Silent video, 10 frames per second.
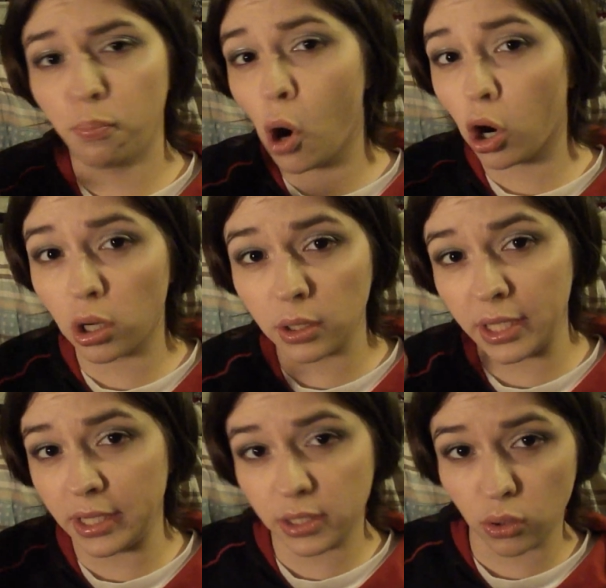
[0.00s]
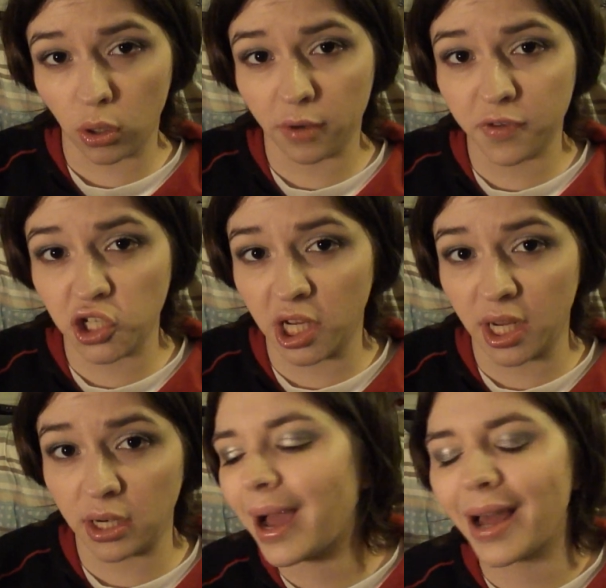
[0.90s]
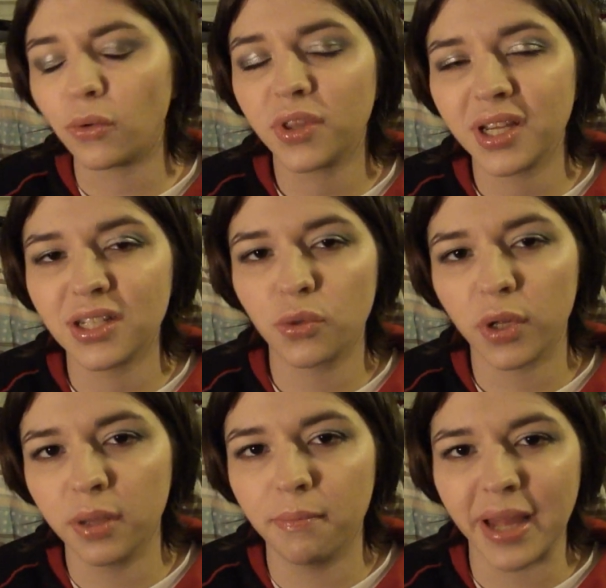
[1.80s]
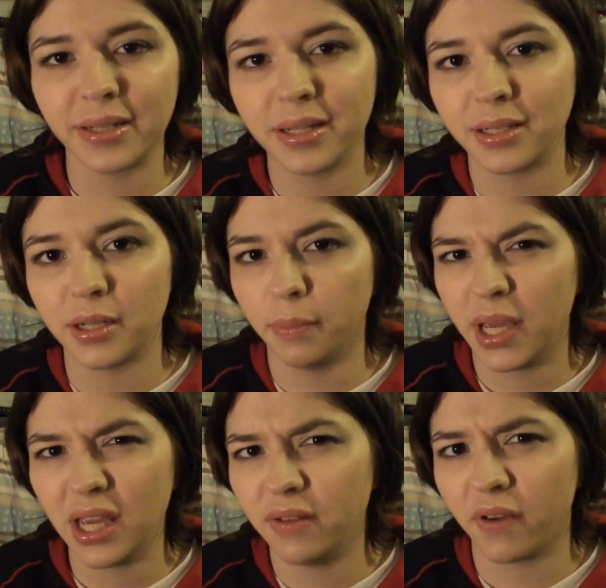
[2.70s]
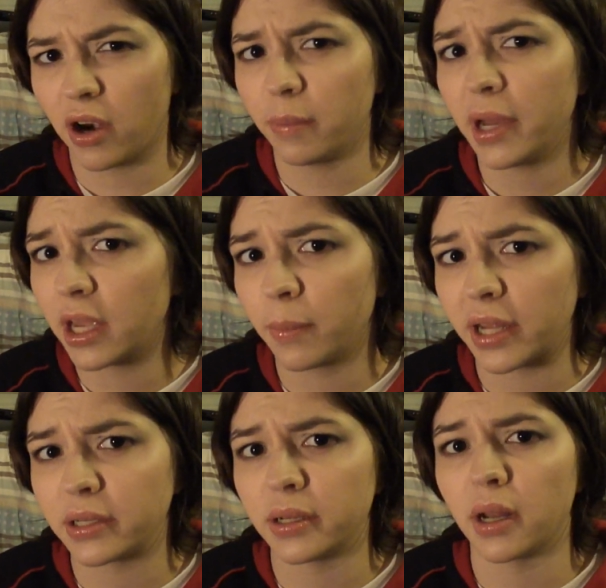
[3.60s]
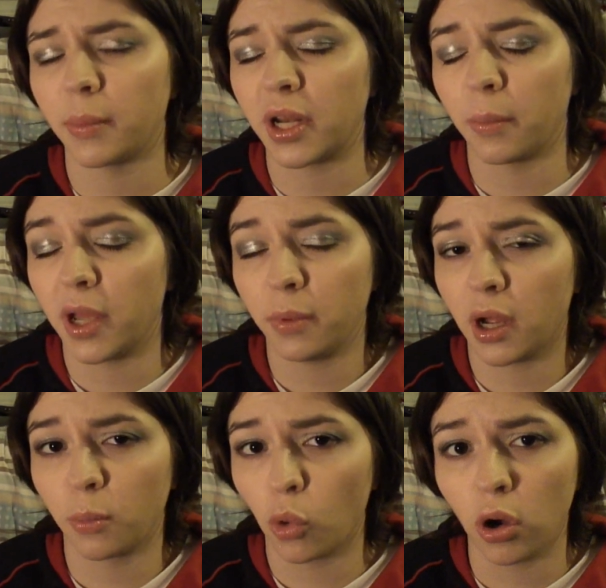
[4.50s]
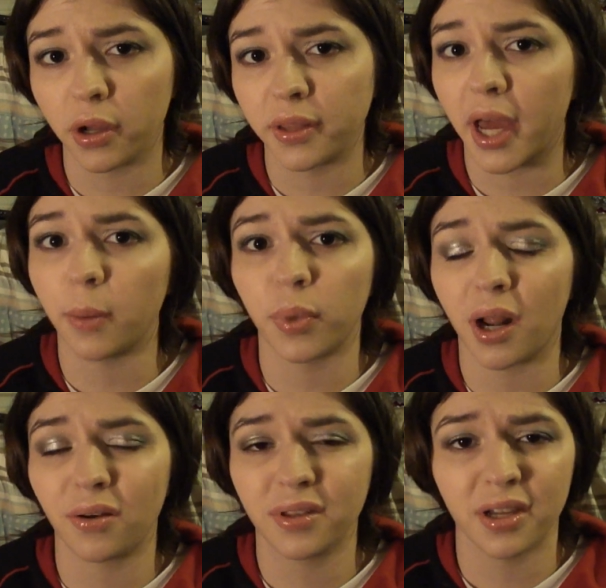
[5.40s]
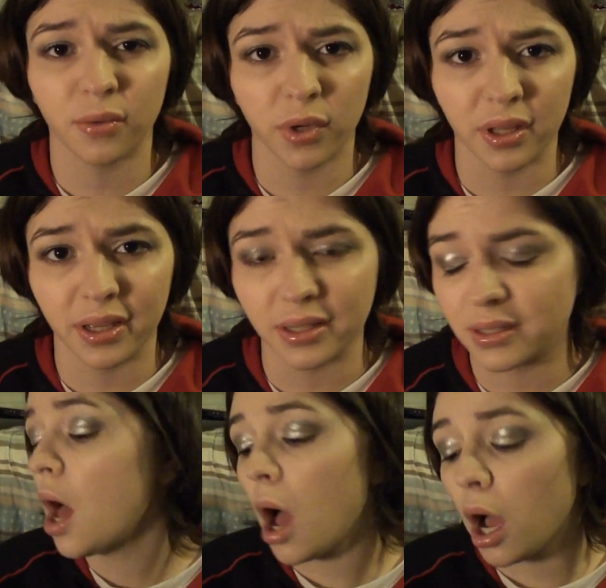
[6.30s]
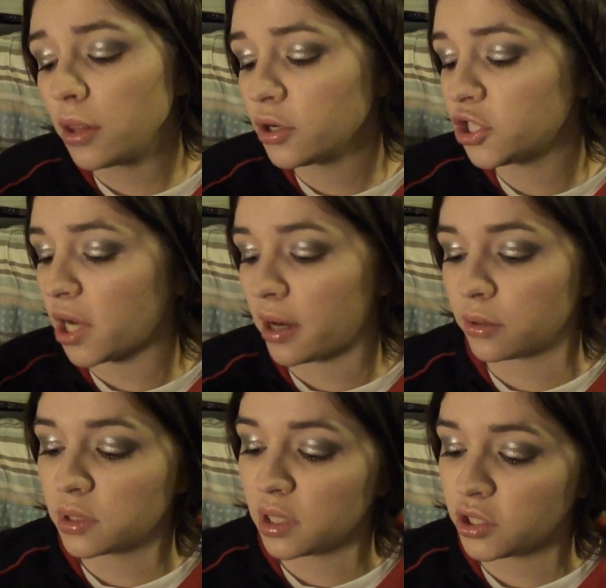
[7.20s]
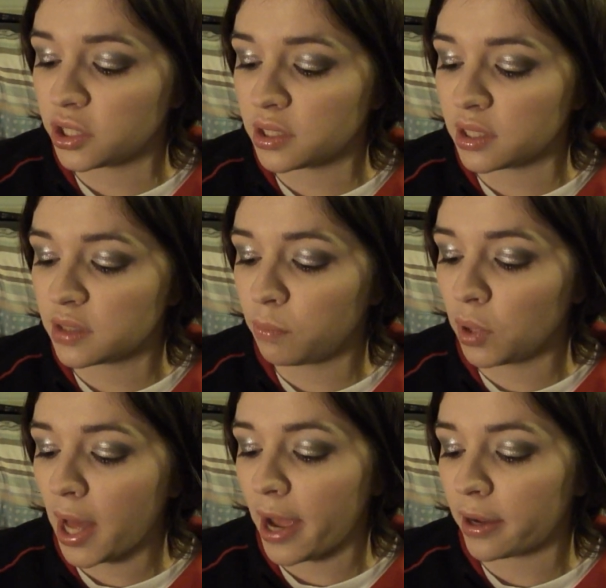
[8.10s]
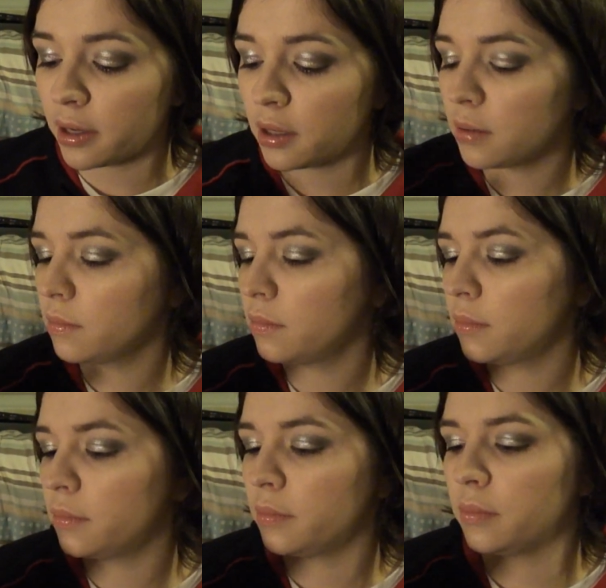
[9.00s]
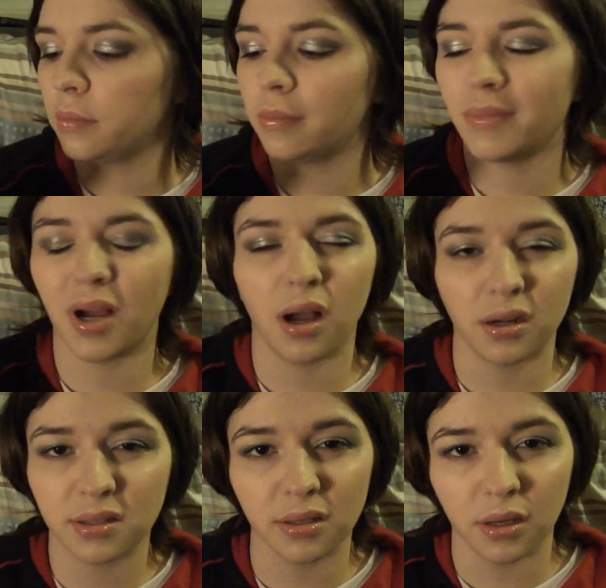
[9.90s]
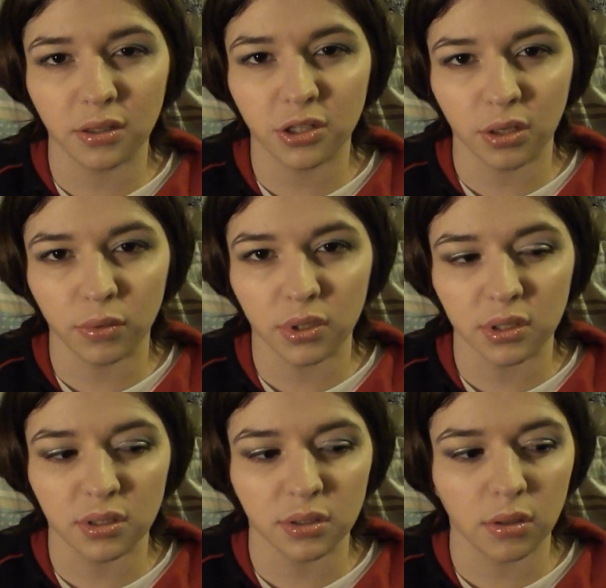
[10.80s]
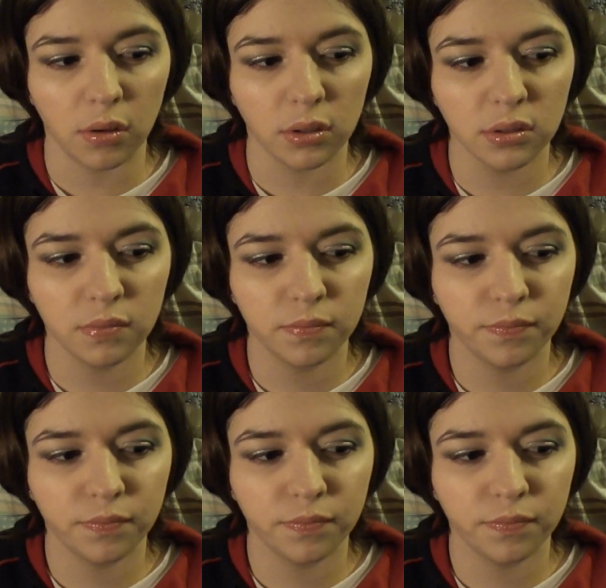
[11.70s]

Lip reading: pearly sort of sheen. I don't think it's really meant to be very pigmented. I mean, maybe I'm wrong in that, but I don't think it really is. Other shadows, such as this black. Honestly, not sure what this is called.